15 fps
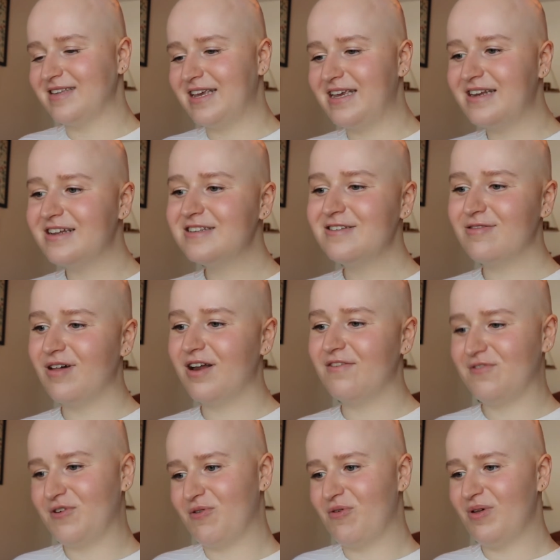Like he does a lot
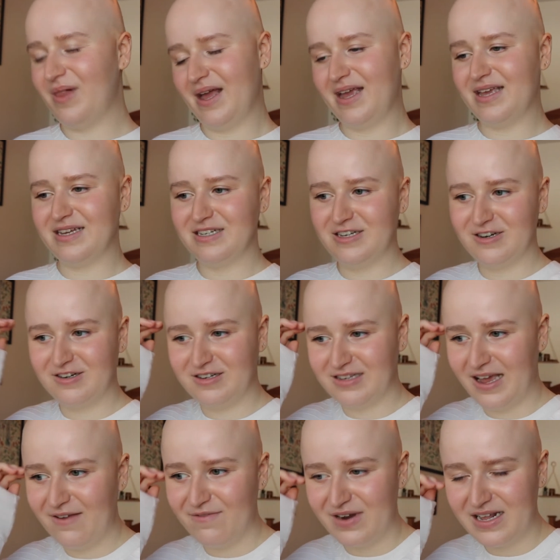of cool like interior
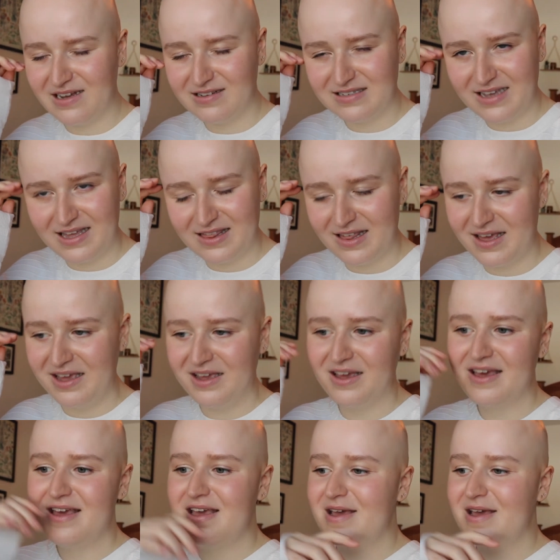design videos, I think.